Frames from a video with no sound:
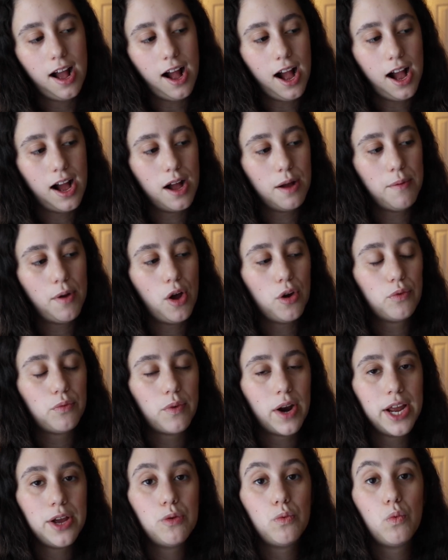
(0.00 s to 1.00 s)
I'll
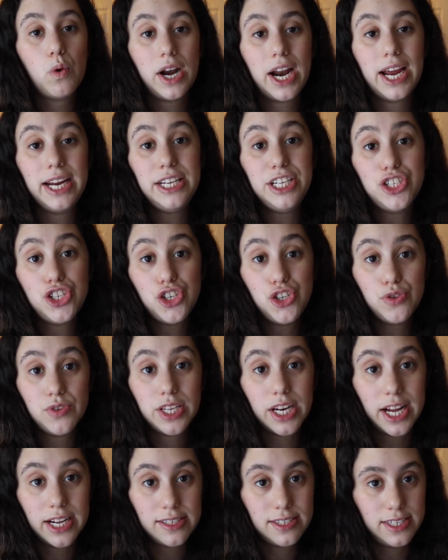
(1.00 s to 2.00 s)
write what I need to do
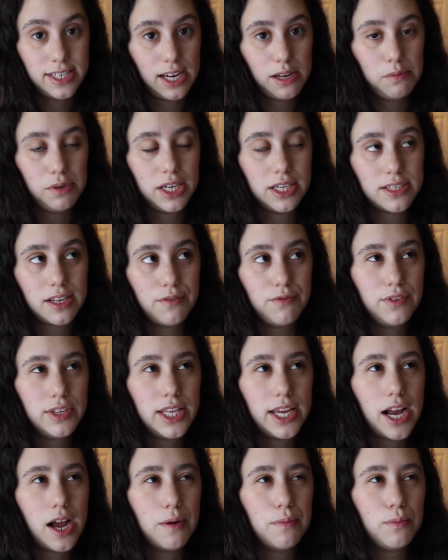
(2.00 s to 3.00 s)
the next day because I feel
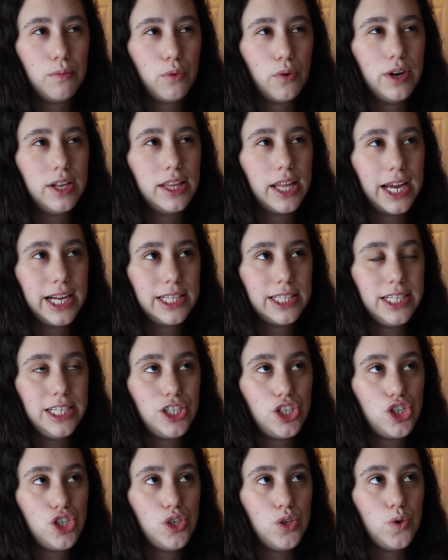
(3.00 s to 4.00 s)
like I'm more likely
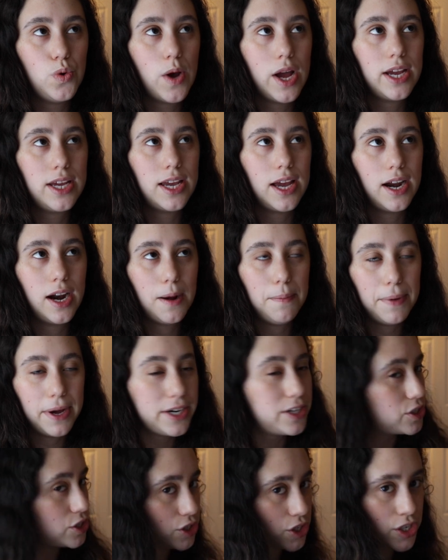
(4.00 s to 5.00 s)
to get up
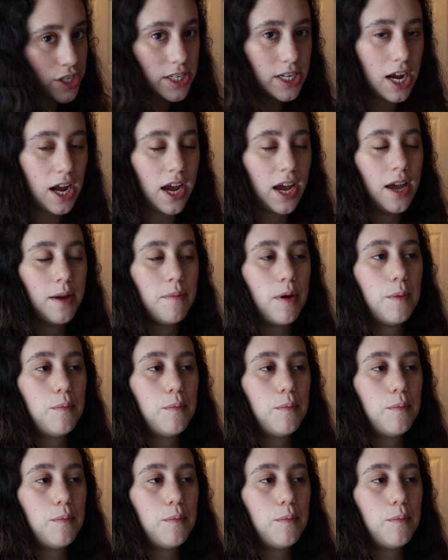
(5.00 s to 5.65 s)
at a certain time.